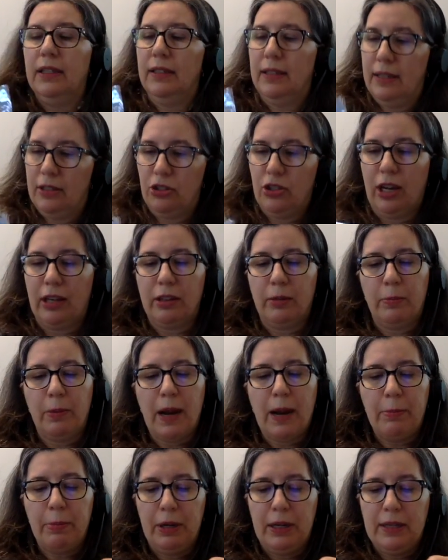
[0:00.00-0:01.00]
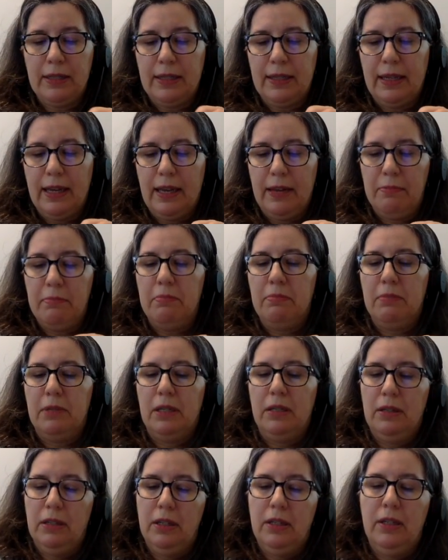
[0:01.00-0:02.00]
Let's check their properties again.
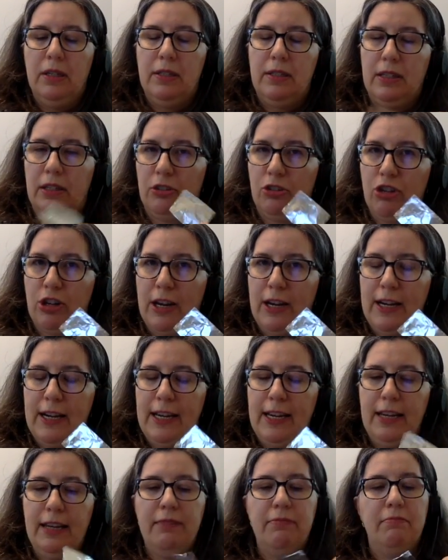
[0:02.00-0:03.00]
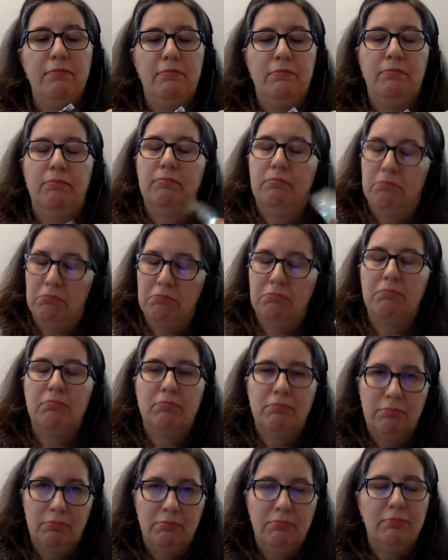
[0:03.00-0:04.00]
Still shiny,
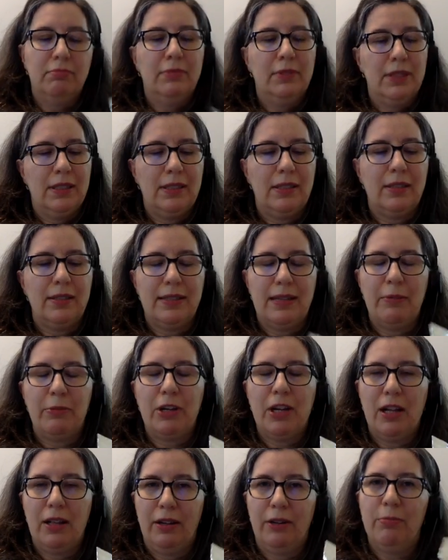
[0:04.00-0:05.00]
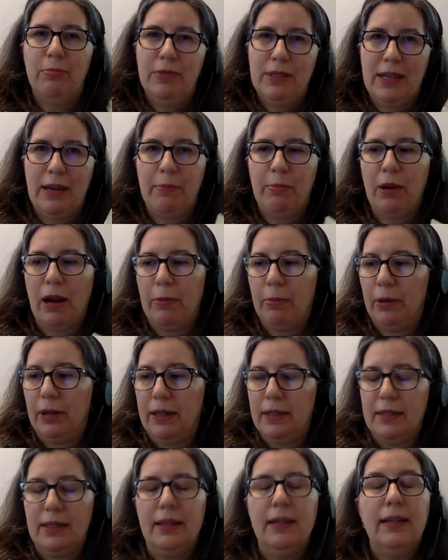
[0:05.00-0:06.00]
still same color, same
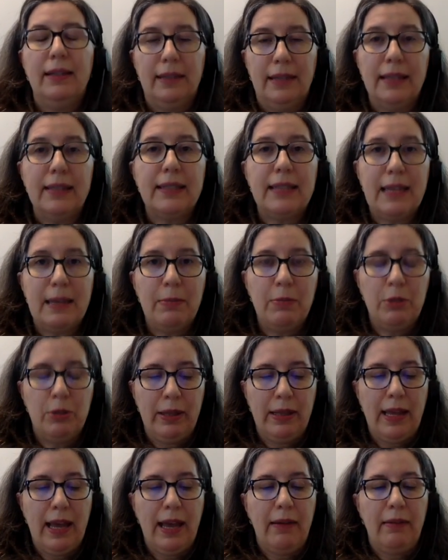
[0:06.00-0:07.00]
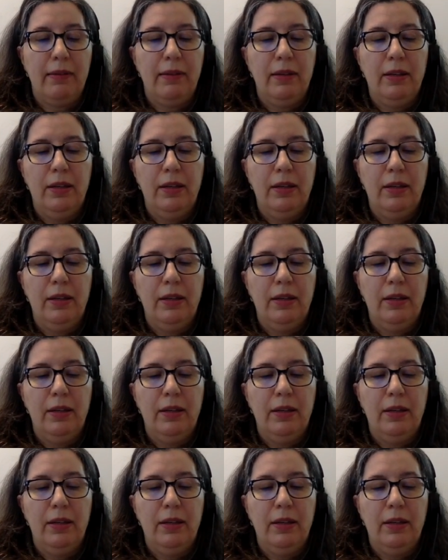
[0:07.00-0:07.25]
properties. Let's keep doing that.